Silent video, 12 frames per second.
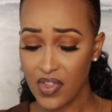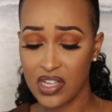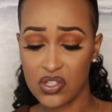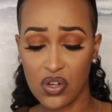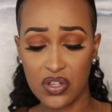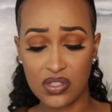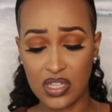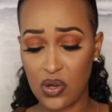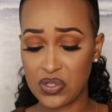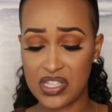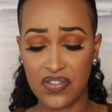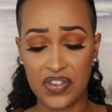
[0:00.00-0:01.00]
so
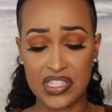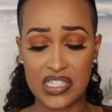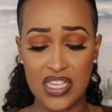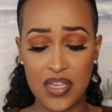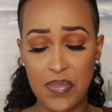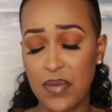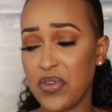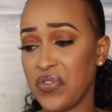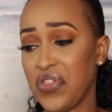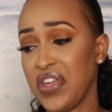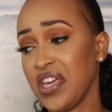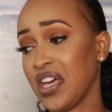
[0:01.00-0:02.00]
low self esteem
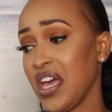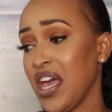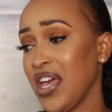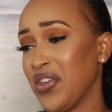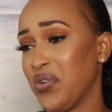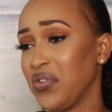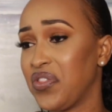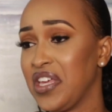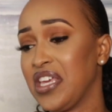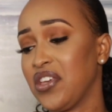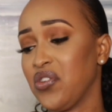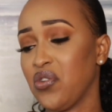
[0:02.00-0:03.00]
maybe you don't
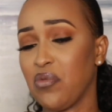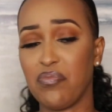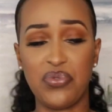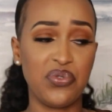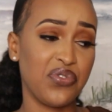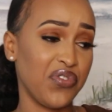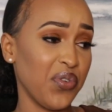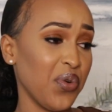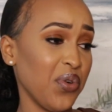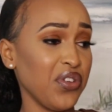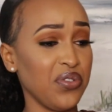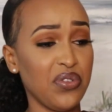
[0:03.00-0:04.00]
think you're
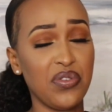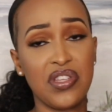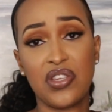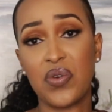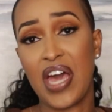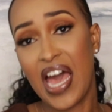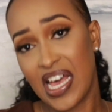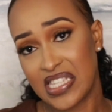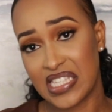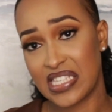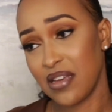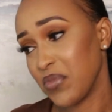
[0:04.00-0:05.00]
beautiful you don't think you're
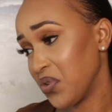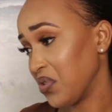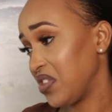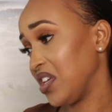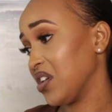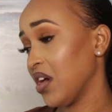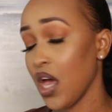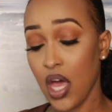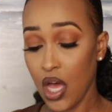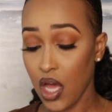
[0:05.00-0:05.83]
handsome you don't think you're